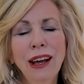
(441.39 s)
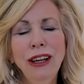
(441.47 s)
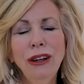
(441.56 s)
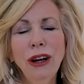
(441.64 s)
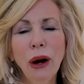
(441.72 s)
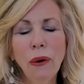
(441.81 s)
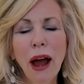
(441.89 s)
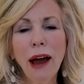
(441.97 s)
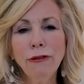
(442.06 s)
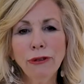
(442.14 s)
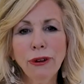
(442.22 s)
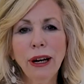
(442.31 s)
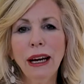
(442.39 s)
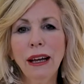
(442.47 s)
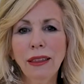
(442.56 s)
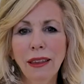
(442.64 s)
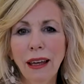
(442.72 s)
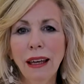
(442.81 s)
you know,
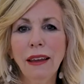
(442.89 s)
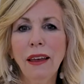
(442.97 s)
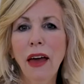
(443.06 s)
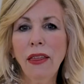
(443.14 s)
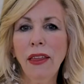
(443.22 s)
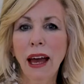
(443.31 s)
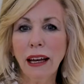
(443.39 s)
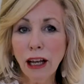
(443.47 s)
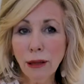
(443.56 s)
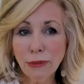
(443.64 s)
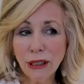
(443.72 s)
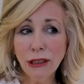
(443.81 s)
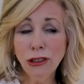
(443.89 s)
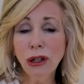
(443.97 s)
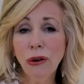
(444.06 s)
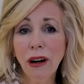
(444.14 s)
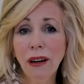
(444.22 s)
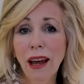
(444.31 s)
everything that comes
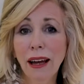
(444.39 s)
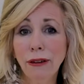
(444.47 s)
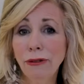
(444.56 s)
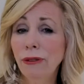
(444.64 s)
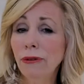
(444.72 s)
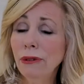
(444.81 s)
into our life